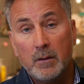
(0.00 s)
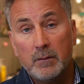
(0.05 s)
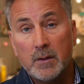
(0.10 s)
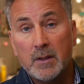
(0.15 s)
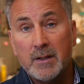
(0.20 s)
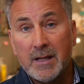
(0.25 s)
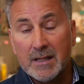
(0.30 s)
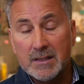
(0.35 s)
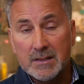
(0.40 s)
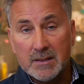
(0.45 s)
The
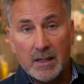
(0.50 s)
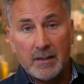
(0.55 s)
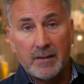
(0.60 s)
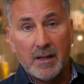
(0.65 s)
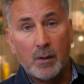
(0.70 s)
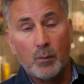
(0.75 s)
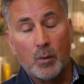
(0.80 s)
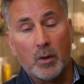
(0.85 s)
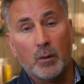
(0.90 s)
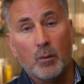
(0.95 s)
next thing
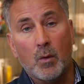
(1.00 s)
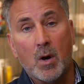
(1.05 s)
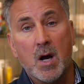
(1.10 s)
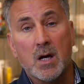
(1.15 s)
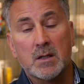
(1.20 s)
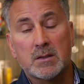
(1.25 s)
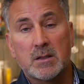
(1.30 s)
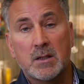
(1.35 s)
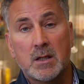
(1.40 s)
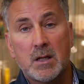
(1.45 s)
they want to
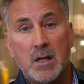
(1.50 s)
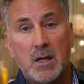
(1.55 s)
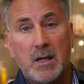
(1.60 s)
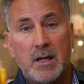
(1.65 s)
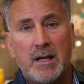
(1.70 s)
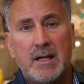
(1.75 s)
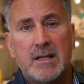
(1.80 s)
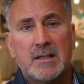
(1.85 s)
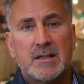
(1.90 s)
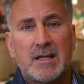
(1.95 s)
ask
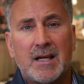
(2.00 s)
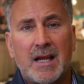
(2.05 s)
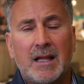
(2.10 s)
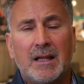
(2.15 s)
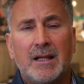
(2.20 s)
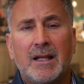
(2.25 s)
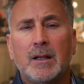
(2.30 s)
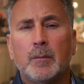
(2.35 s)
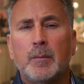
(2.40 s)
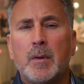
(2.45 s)
is to get a
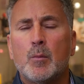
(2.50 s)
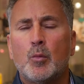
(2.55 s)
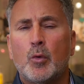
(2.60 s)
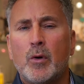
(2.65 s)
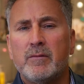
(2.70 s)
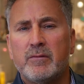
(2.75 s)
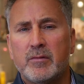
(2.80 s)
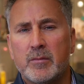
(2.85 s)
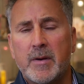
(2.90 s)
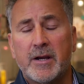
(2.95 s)
little bit more
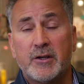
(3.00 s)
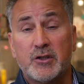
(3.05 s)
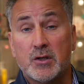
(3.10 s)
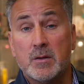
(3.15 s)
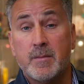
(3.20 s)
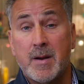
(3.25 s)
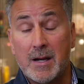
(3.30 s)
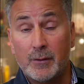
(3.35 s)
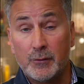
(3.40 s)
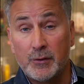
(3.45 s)
information
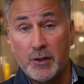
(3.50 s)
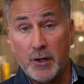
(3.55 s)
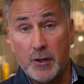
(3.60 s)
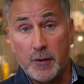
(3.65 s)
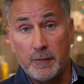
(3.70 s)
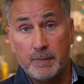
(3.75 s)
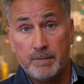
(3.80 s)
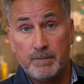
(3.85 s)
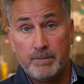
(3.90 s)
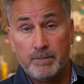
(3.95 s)
about
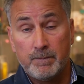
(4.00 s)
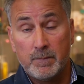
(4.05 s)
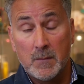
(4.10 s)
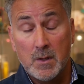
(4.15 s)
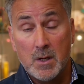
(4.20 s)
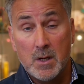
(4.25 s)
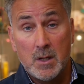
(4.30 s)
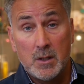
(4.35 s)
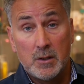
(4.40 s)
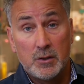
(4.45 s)
you.
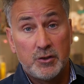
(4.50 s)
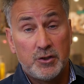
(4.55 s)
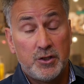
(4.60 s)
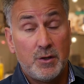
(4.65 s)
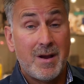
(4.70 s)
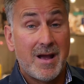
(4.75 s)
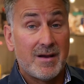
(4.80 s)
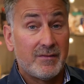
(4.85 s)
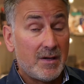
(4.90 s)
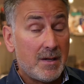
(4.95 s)
Do
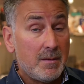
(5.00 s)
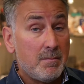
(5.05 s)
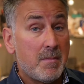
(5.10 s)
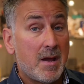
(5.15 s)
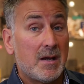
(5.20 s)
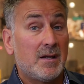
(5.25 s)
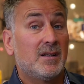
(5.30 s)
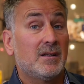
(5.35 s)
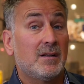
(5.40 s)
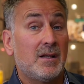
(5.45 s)
you have any
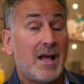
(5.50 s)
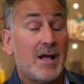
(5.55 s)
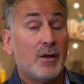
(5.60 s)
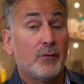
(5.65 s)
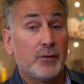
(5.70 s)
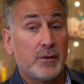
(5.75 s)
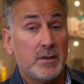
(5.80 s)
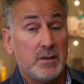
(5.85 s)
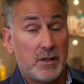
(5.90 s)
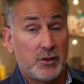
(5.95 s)
medical
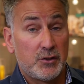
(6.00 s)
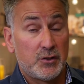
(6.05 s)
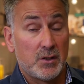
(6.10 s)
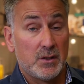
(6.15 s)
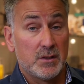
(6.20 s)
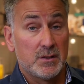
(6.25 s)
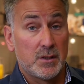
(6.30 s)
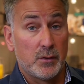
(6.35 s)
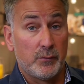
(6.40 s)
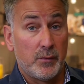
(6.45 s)
health
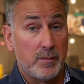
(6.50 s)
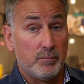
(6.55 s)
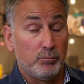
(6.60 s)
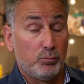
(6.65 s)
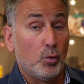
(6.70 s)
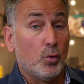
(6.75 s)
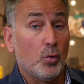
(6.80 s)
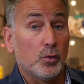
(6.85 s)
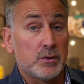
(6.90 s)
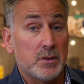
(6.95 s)
conditions that are
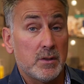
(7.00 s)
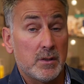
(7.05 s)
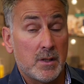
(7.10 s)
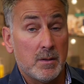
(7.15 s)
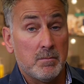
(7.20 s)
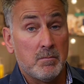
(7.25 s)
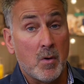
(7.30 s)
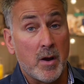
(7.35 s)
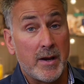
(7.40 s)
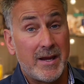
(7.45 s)
important
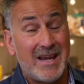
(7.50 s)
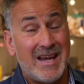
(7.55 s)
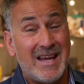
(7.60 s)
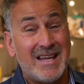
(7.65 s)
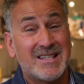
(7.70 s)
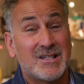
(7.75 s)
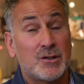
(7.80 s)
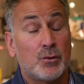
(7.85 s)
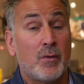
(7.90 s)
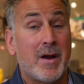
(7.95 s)
that might
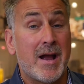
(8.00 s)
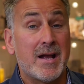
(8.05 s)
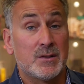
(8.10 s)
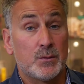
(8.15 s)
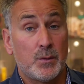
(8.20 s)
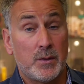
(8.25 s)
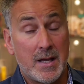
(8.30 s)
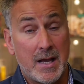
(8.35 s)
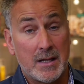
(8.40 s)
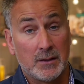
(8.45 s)
interact
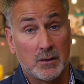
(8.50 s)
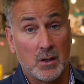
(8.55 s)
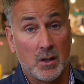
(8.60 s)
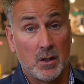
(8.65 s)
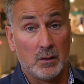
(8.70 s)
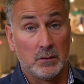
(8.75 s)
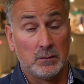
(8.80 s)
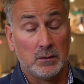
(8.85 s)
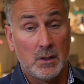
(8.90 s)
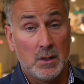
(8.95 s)
with
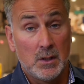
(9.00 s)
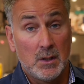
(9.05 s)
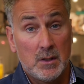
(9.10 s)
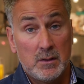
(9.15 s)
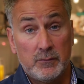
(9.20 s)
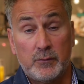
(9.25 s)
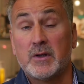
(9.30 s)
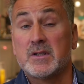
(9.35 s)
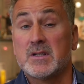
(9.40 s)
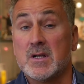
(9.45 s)
alcohol?
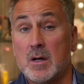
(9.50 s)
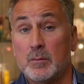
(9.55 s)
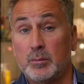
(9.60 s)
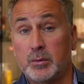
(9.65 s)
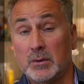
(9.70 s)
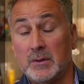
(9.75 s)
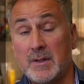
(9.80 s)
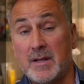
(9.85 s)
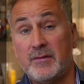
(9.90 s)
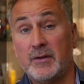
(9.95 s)
For
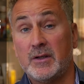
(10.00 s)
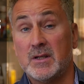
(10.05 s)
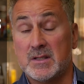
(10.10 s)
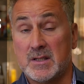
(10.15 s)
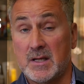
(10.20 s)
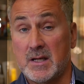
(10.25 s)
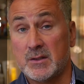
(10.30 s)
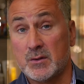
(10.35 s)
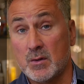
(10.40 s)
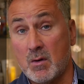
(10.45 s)
example, liver
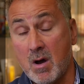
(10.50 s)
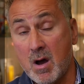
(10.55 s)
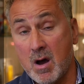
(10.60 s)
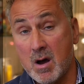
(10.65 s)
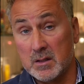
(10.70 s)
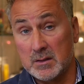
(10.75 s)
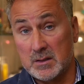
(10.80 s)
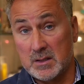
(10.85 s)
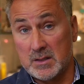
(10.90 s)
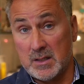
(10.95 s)
disease or
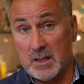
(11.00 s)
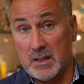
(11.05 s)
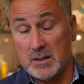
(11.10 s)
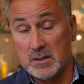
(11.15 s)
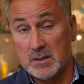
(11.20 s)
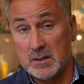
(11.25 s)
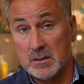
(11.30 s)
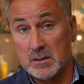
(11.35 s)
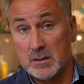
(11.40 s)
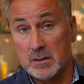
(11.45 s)
heart
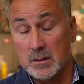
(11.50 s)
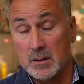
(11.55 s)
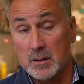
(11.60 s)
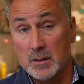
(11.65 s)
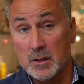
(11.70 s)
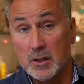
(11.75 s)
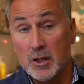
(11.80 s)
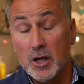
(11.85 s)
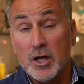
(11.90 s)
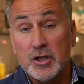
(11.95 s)
disease.
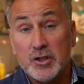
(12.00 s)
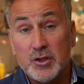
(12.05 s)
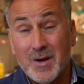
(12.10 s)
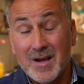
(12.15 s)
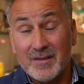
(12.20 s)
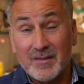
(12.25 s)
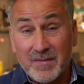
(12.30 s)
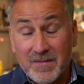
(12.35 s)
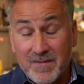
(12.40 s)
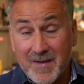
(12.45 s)
Do you
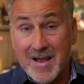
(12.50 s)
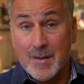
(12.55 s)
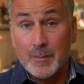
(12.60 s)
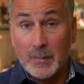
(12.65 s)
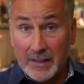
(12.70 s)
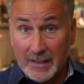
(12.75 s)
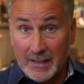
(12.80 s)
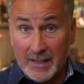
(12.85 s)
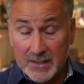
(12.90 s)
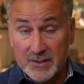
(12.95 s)
have a
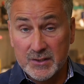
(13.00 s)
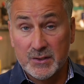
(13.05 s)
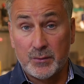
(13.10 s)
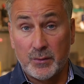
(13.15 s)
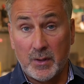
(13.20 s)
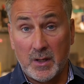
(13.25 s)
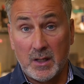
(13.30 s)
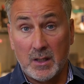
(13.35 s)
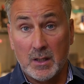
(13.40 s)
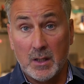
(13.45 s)
family
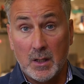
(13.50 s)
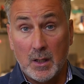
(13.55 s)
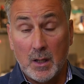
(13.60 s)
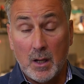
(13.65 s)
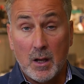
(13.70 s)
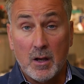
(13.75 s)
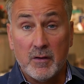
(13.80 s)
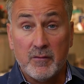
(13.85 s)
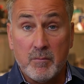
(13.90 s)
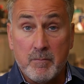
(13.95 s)
history
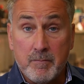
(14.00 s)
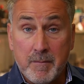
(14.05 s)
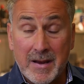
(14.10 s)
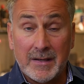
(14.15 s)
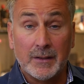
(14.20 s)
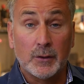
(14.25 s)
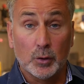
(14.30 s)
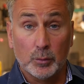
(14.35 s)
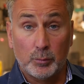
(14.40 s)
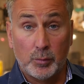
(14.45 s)
of
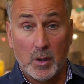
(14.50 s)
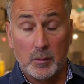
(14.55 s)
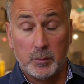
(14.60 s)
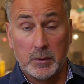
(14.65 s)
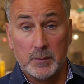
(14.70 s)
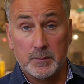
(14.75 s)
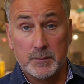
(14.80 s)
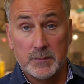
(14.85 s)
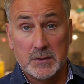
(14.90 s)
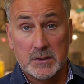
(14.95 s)
medical
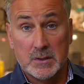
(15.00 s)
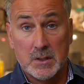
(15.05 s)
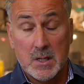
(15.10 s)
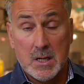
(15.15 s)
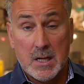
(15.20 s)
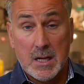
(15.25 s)
problems,